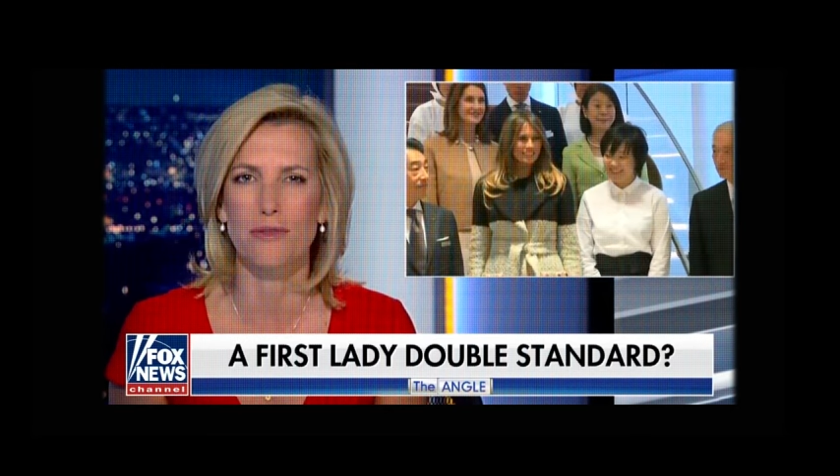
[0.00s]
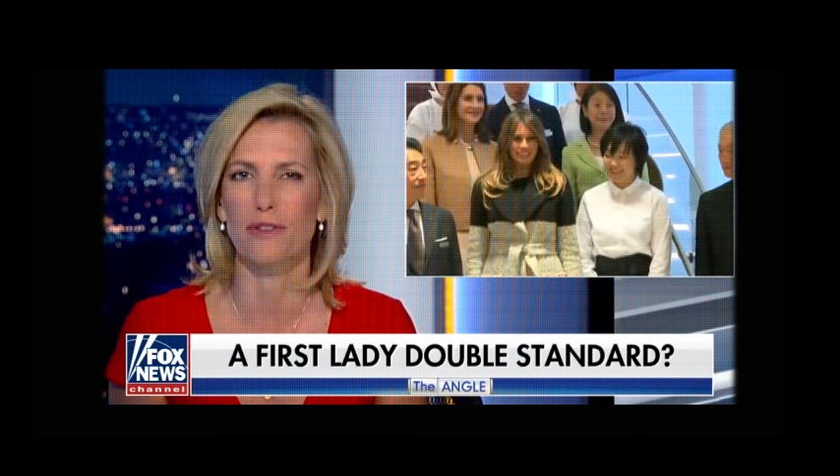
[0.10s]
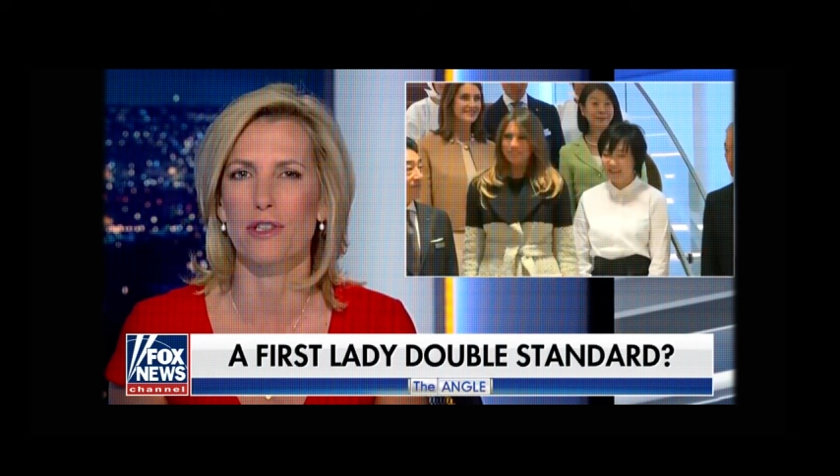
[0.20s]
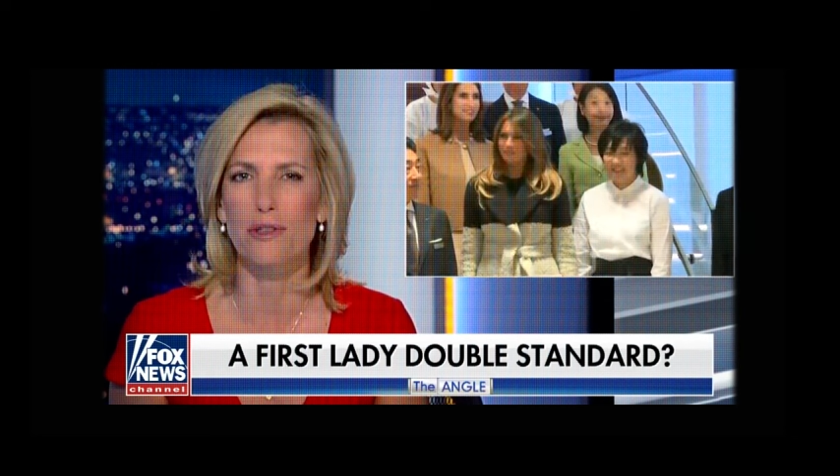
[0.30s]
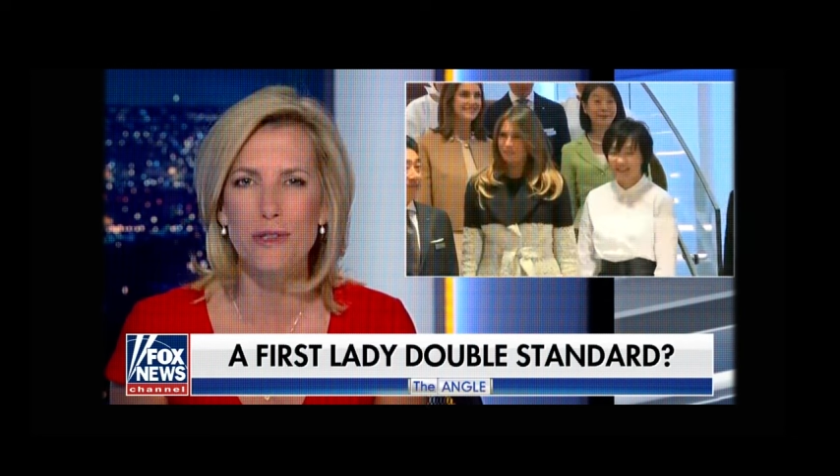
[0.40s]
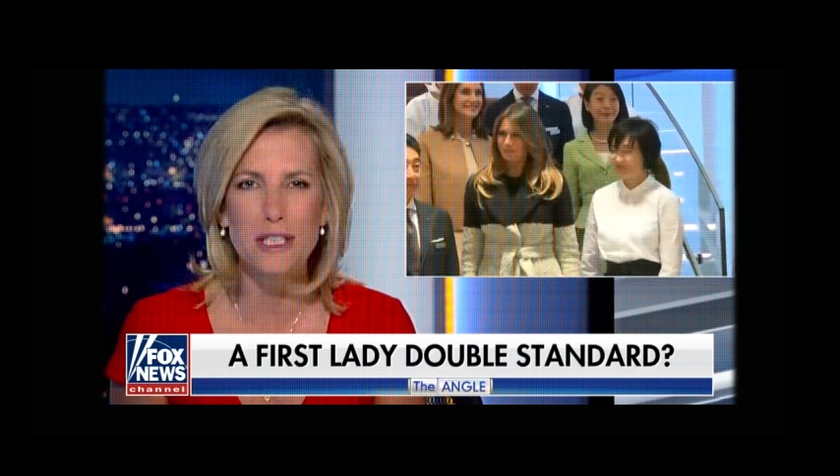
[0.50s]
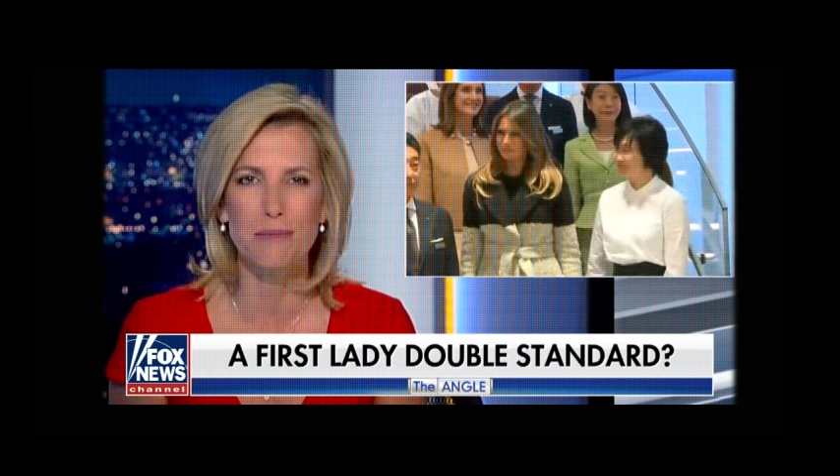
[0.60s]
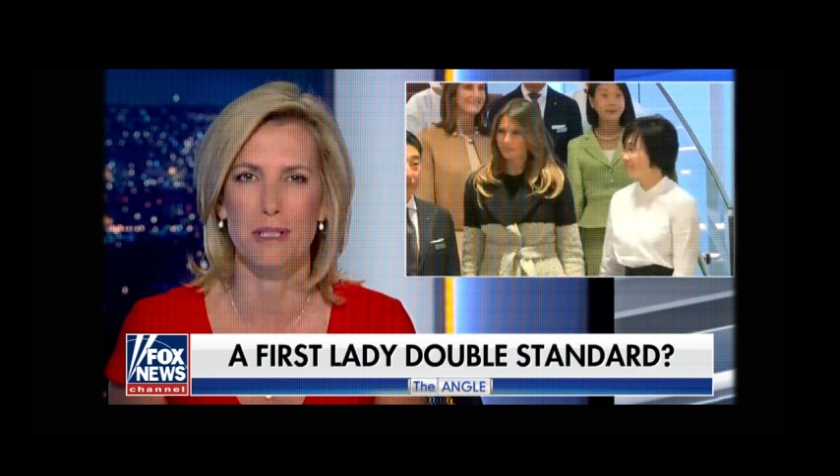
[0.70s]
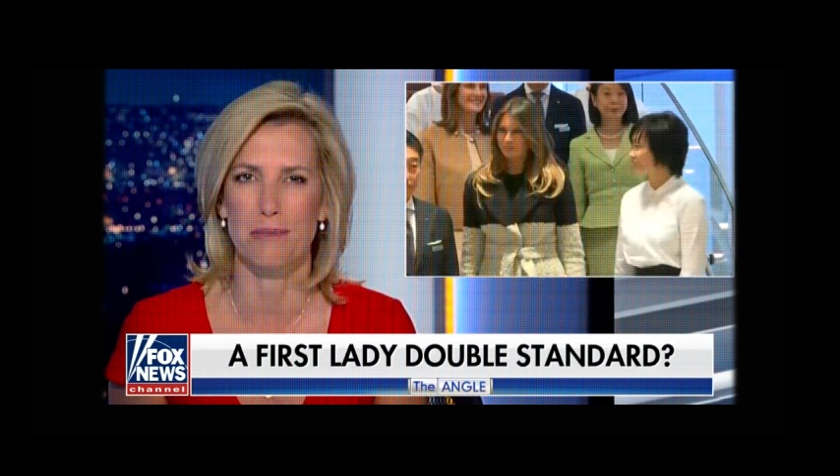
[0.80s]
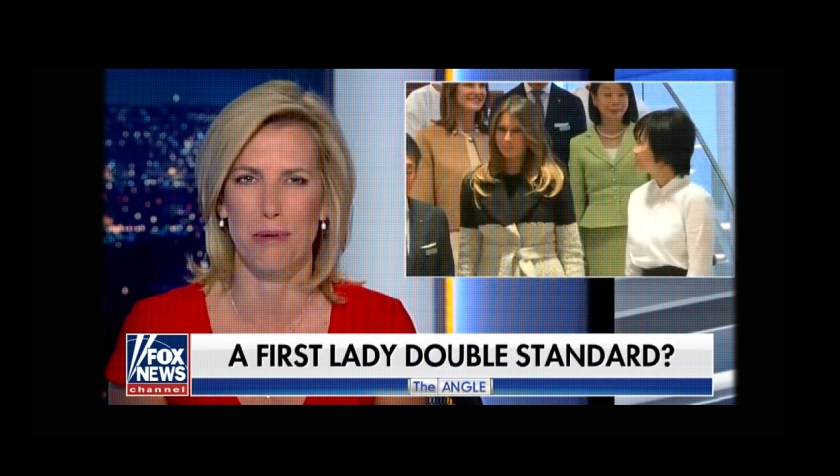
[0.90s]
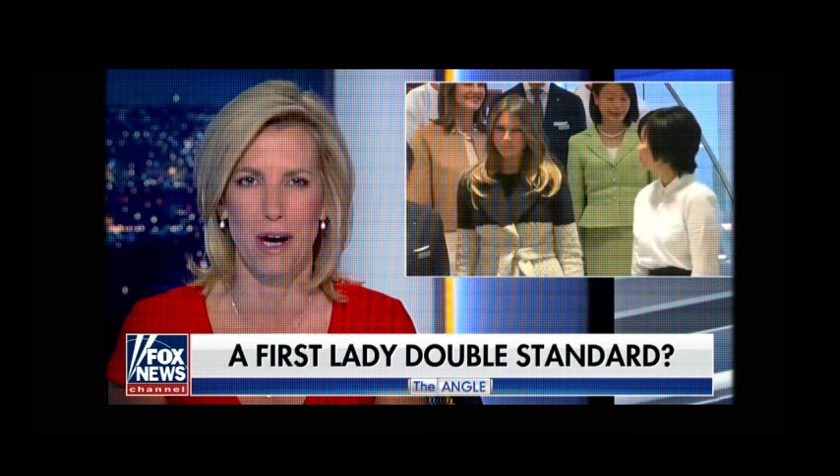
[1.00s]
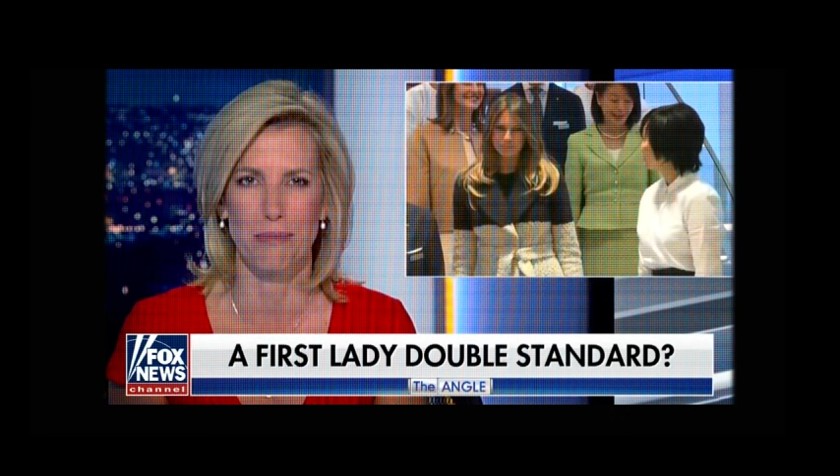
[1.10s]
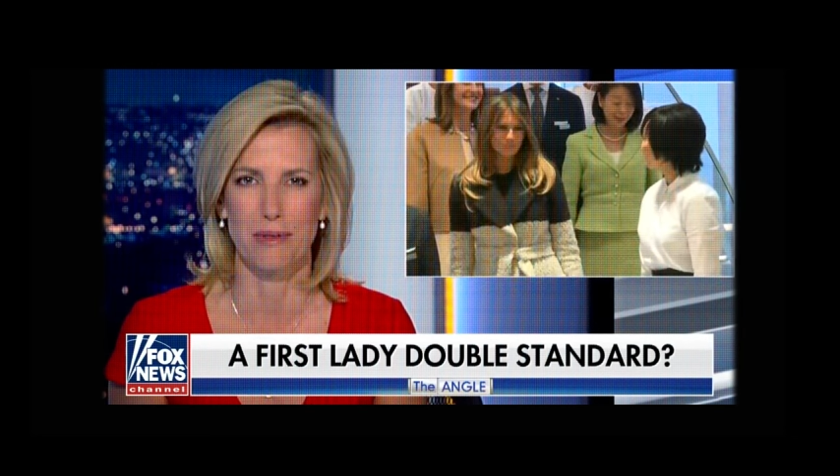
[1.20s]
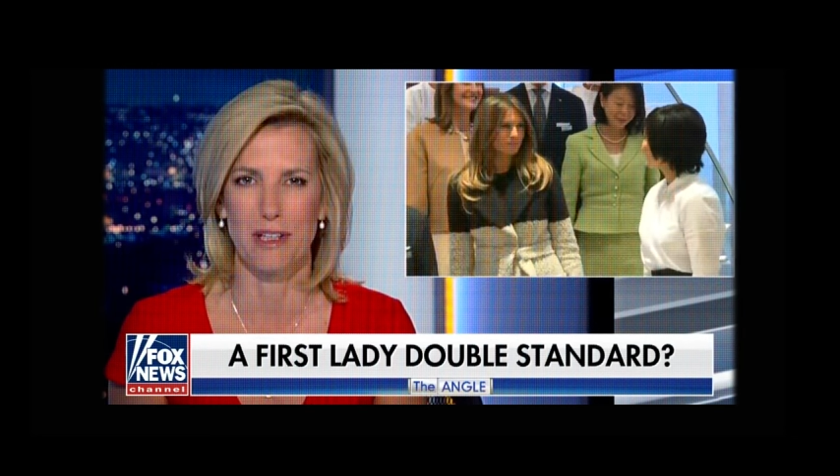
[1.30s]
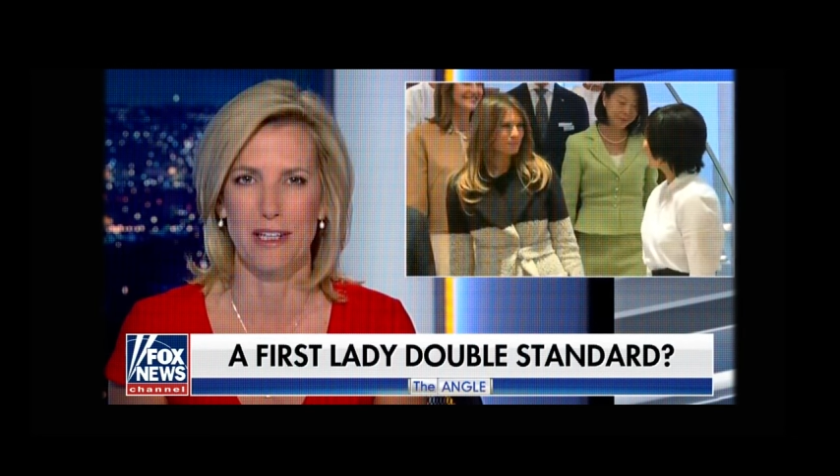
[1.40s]
for Christmas
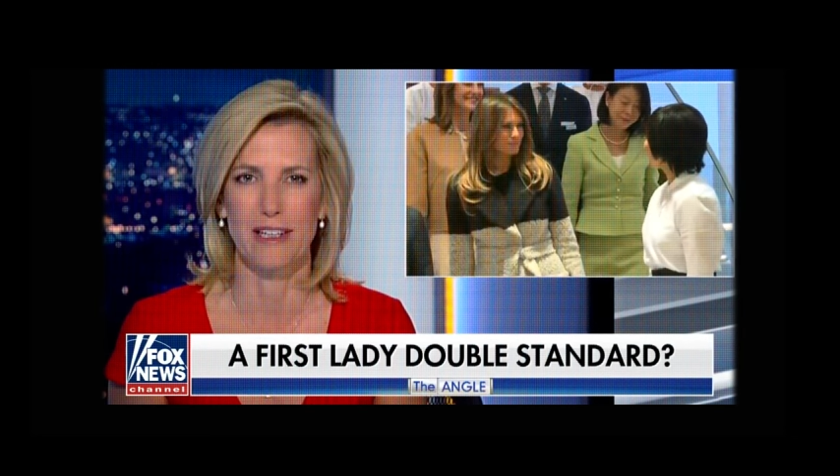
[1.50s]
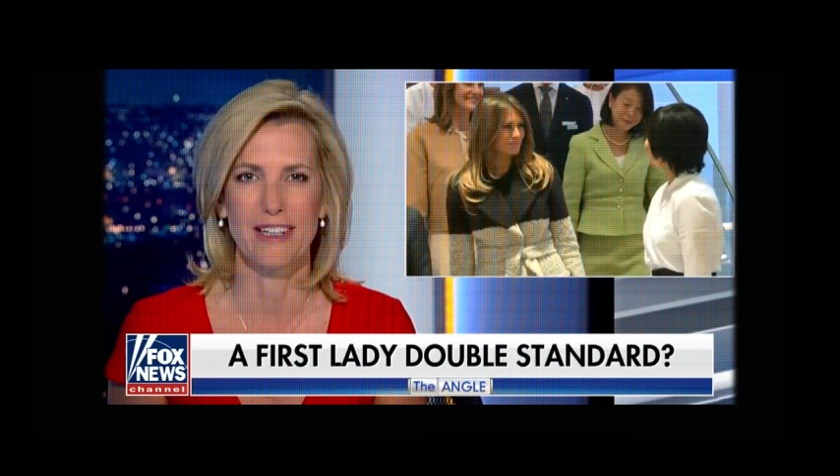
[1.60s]
properly.